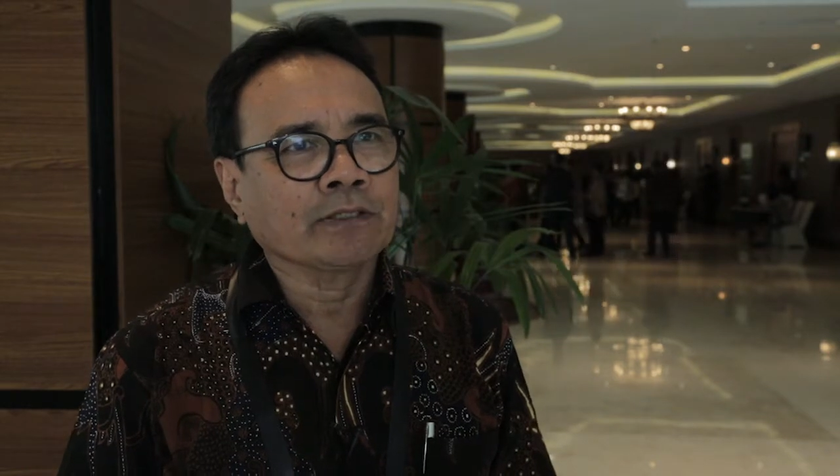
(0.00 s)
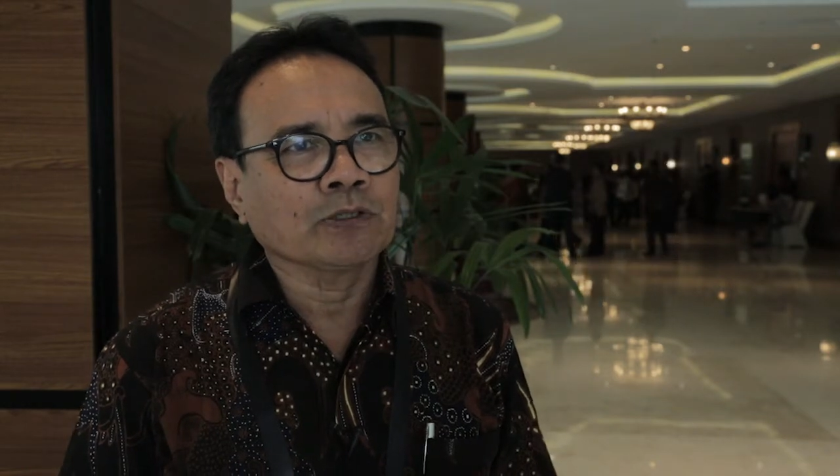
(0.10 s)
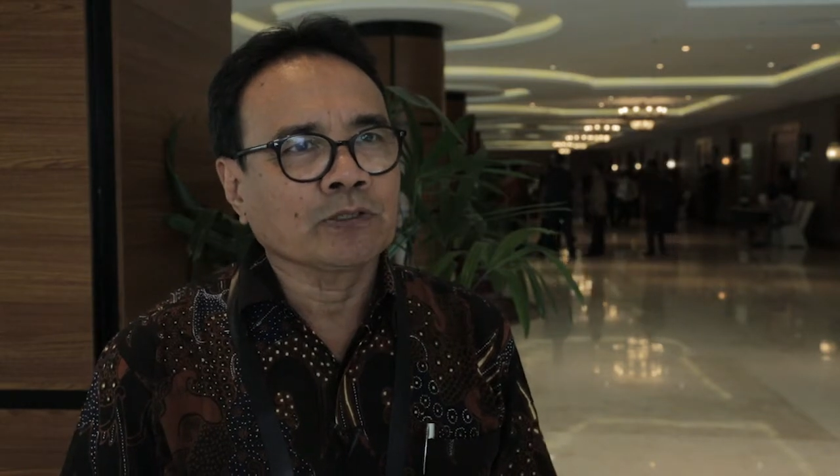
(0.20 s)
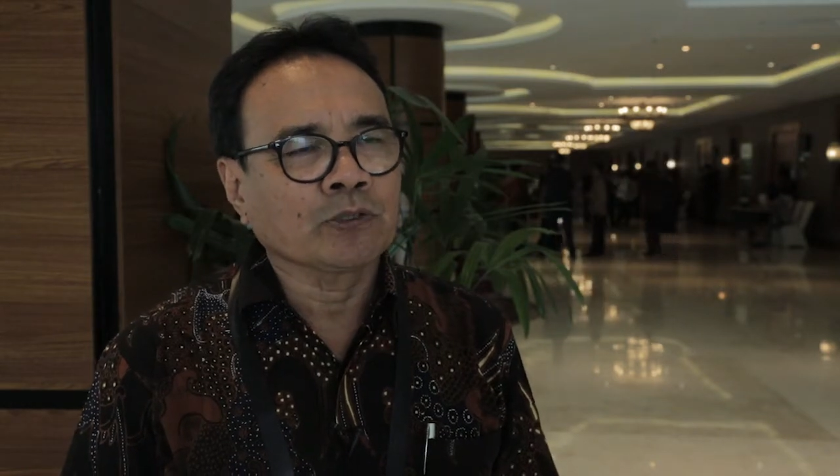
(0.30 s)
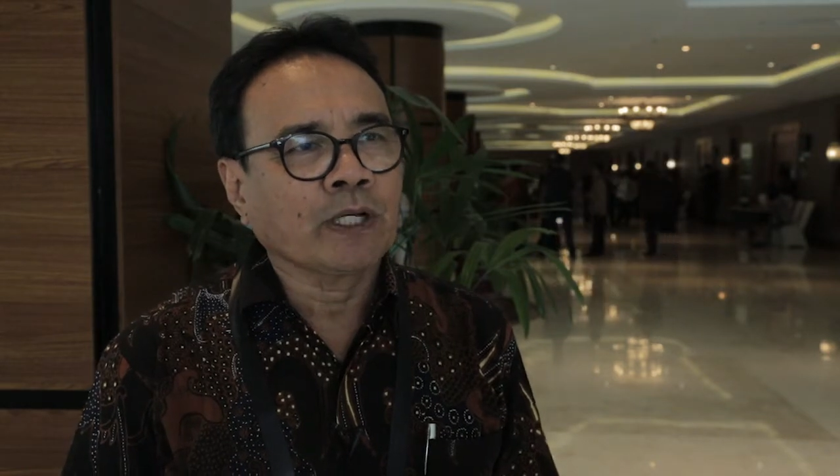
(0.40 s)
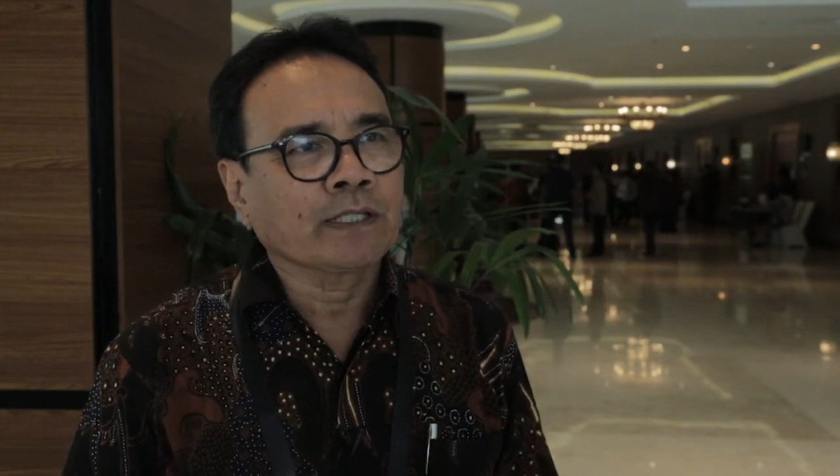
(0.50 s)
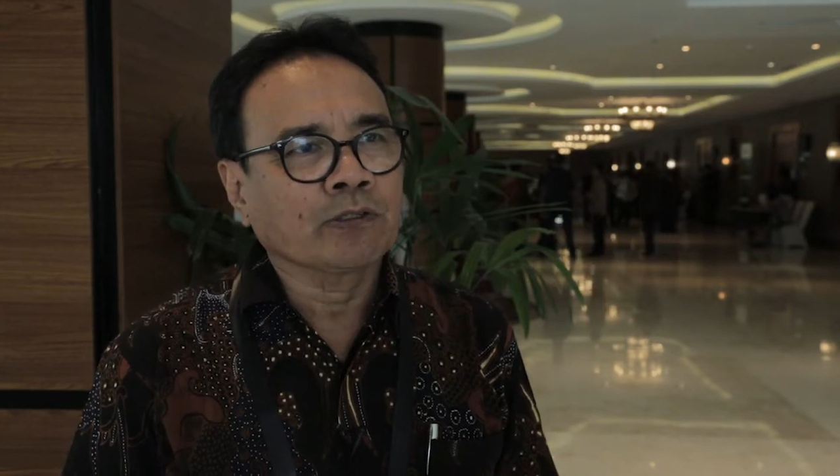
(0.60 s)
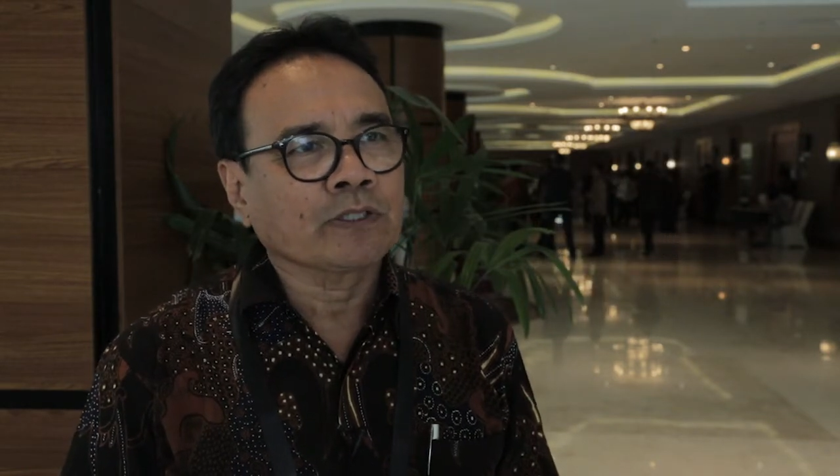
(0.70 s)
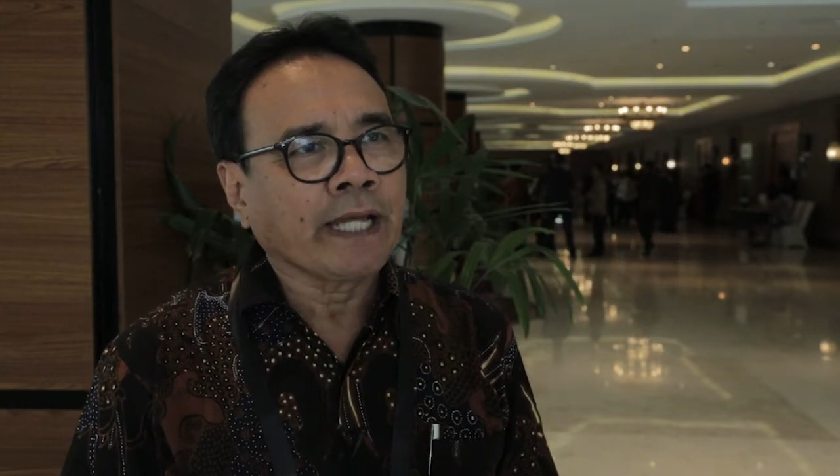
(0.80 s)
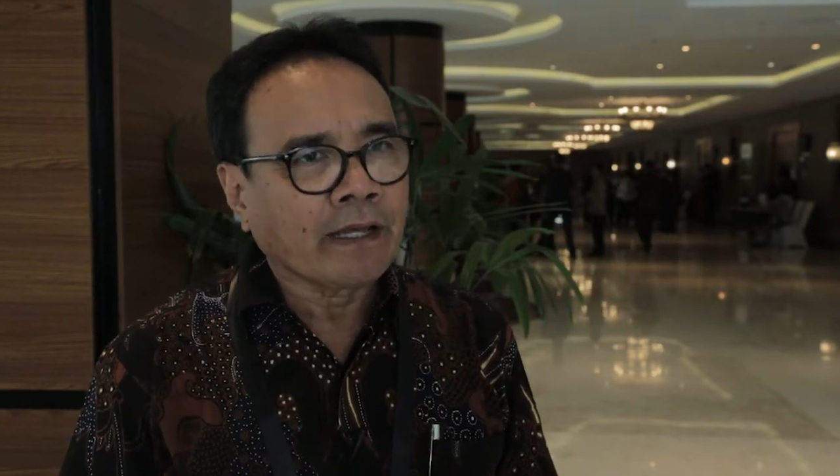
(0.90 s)
to, to,
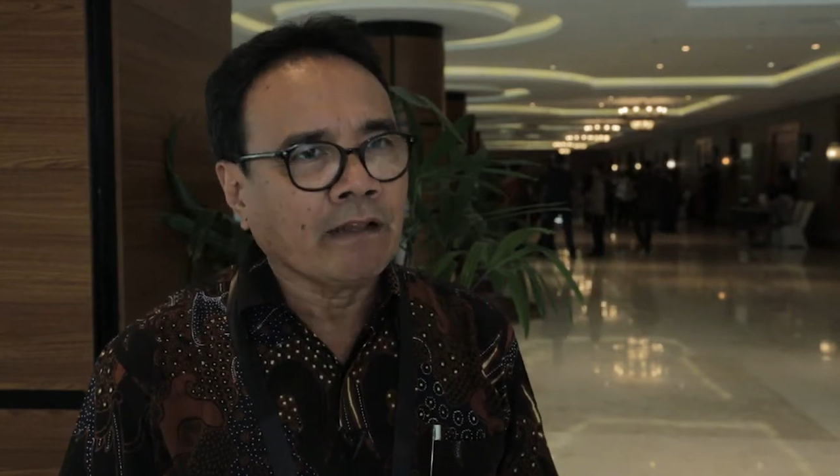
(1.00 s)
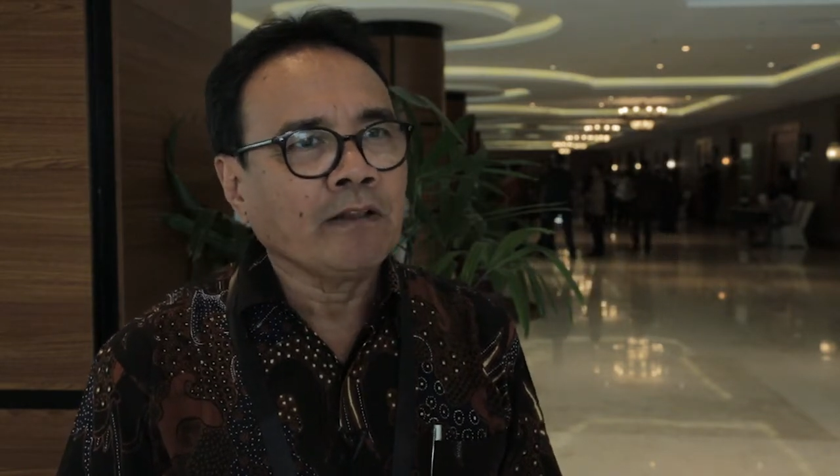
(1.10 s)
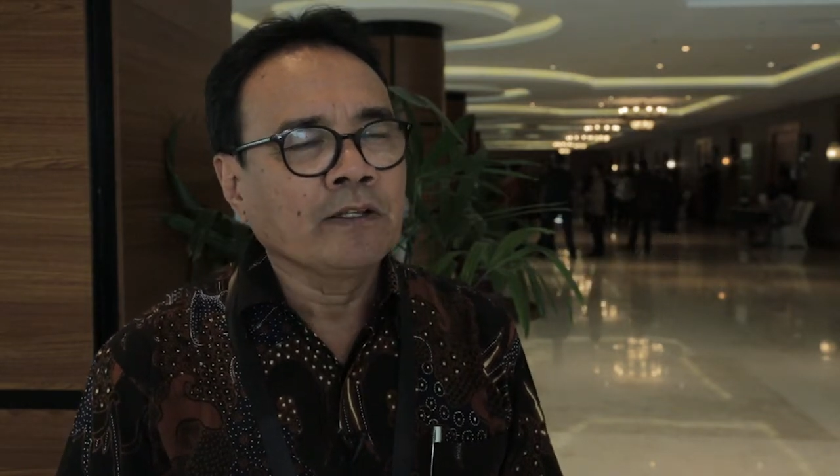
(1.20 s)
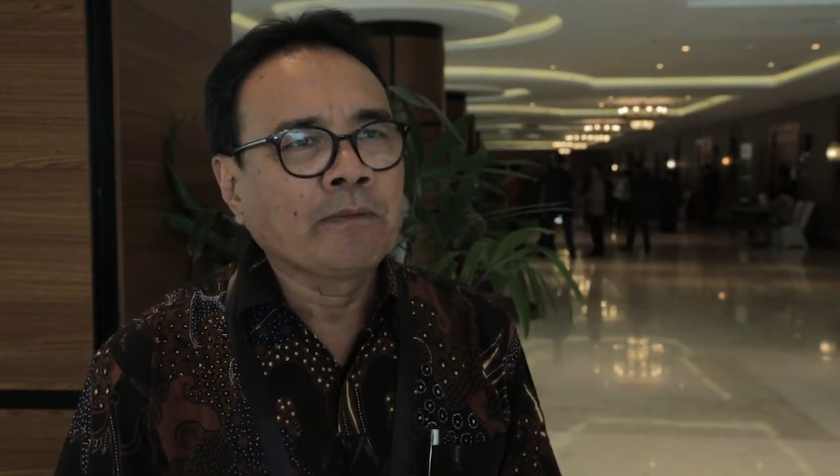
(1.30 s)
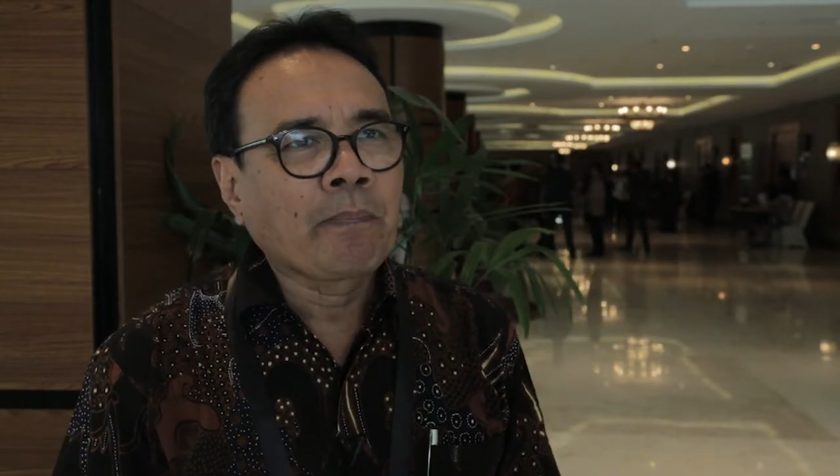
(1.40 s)
to tackle